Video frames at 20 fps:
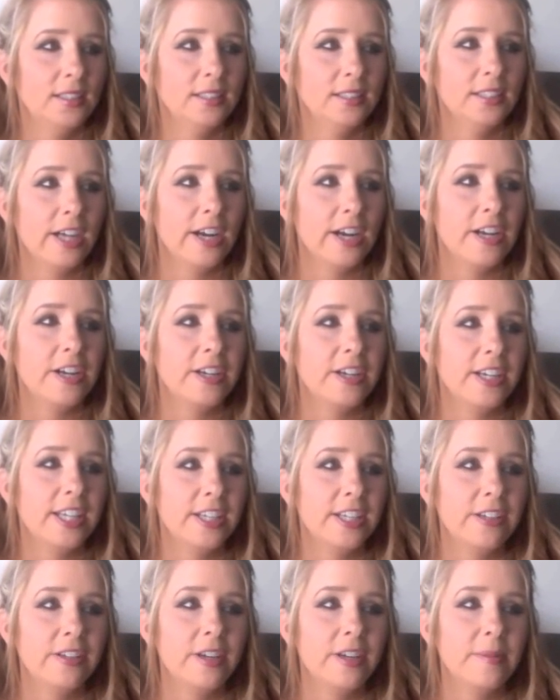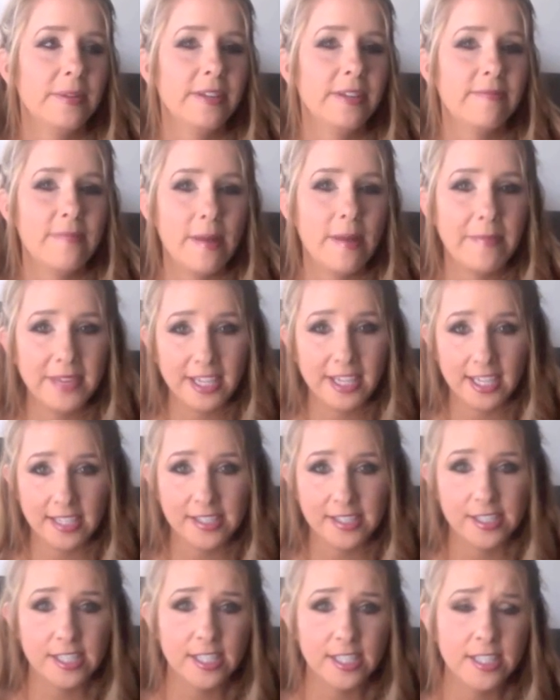Carter, can you come give mommy
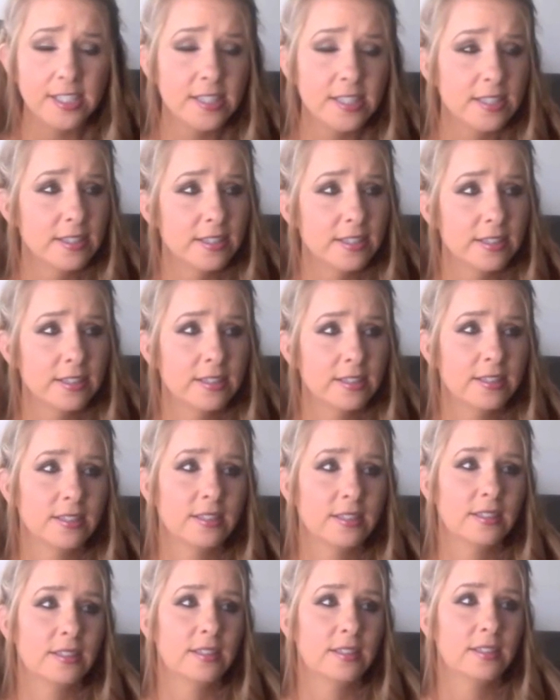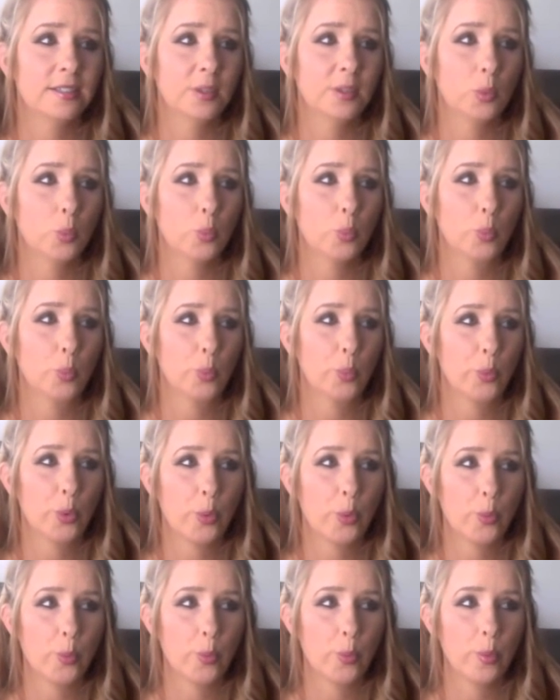kisses? No.
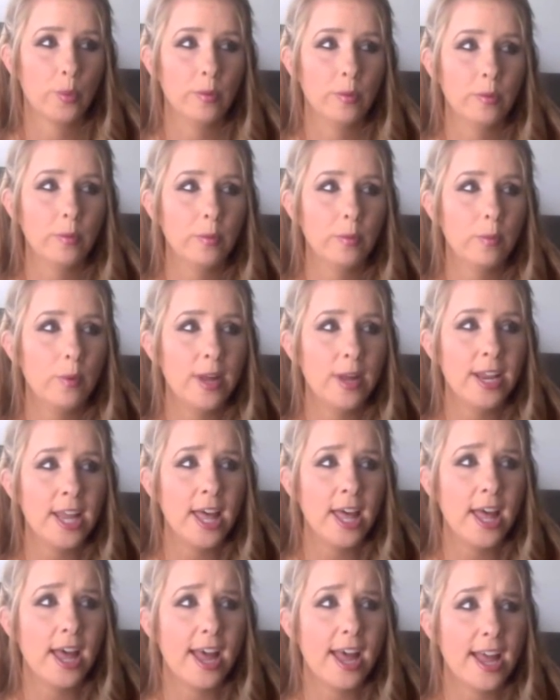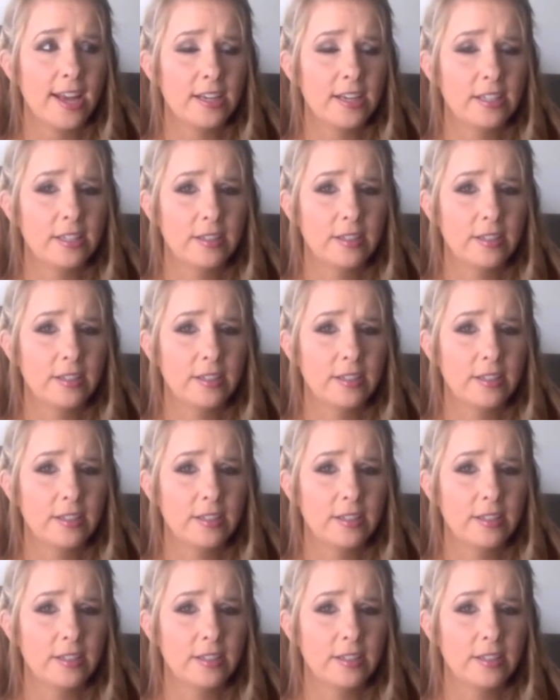Why not?